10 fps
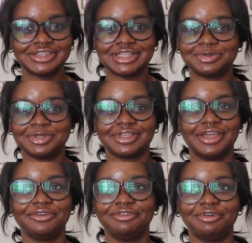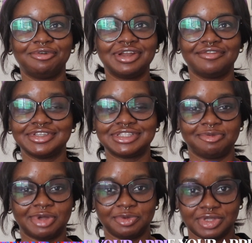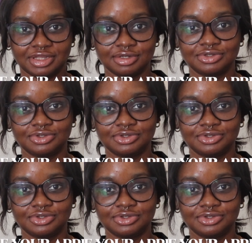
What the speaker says: or step 6, I don't know, whatever step I'm in.